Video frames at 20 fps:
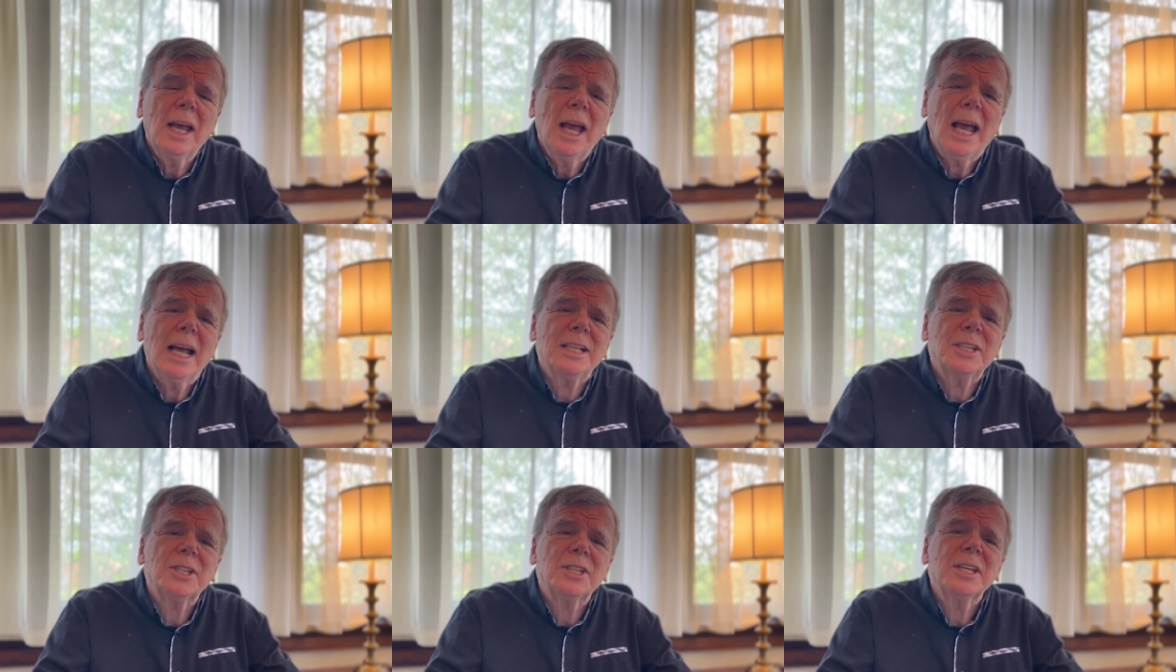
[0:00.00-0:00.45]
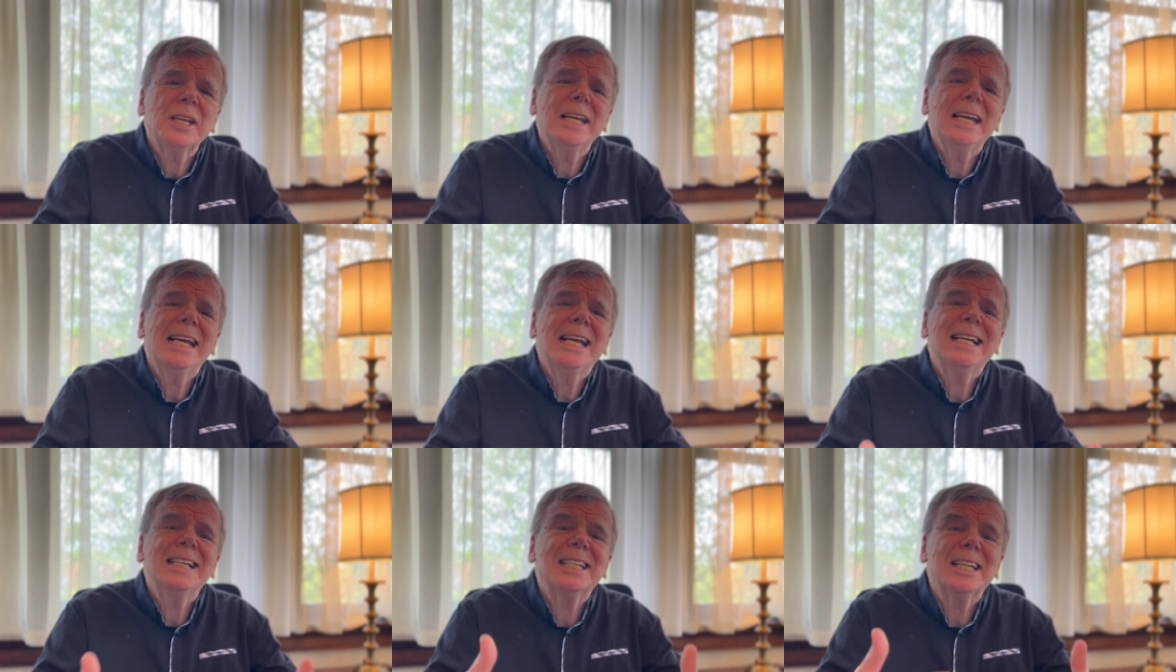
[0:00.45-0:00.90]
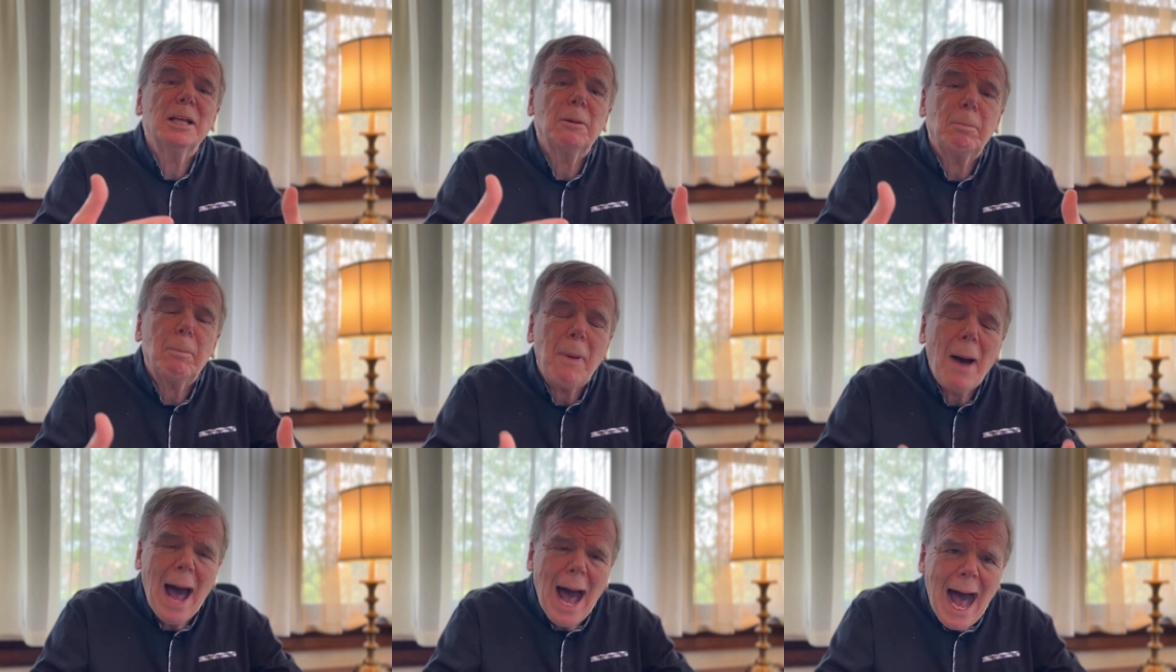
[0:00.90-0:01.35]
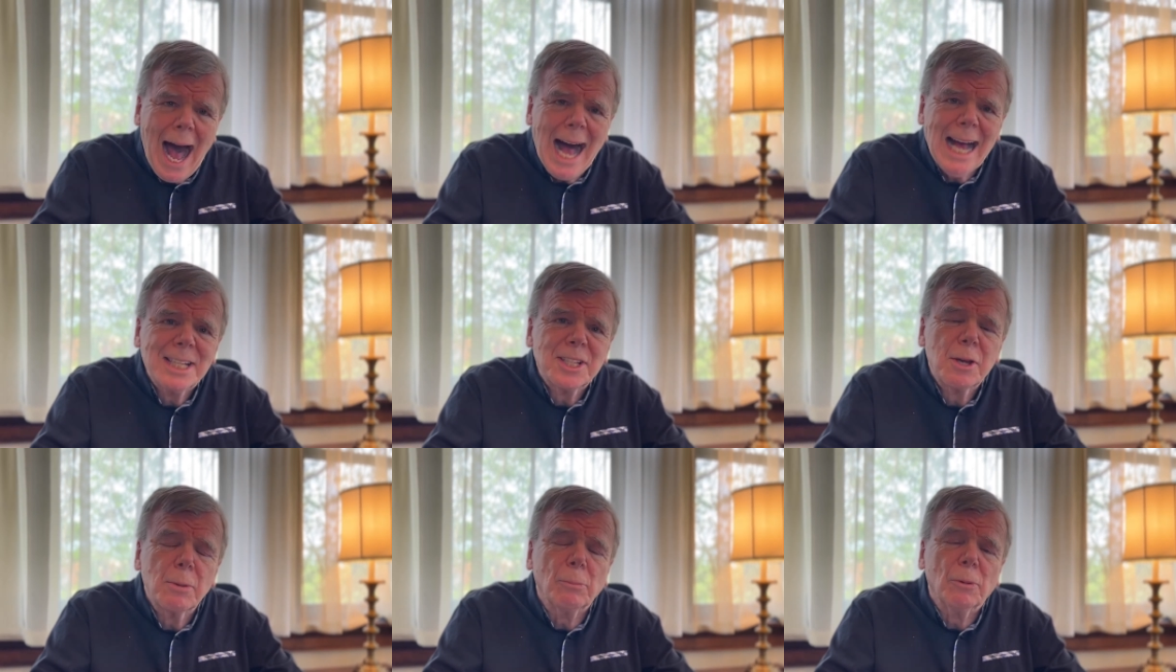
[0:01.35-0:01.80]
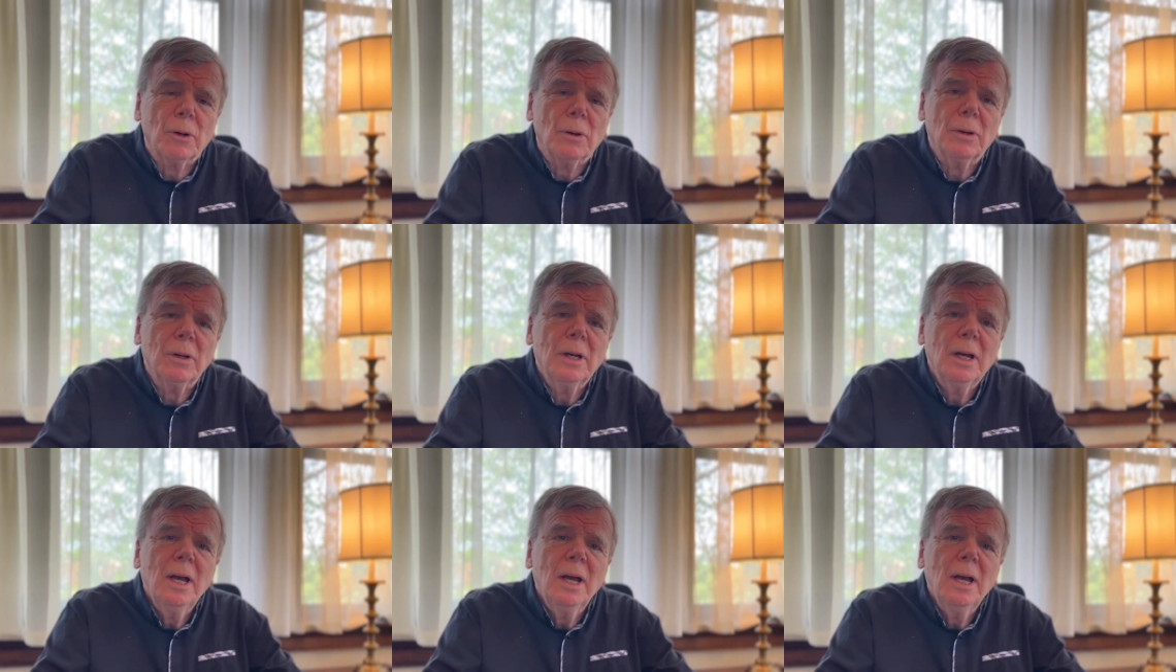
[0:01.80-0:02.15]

and see is it possible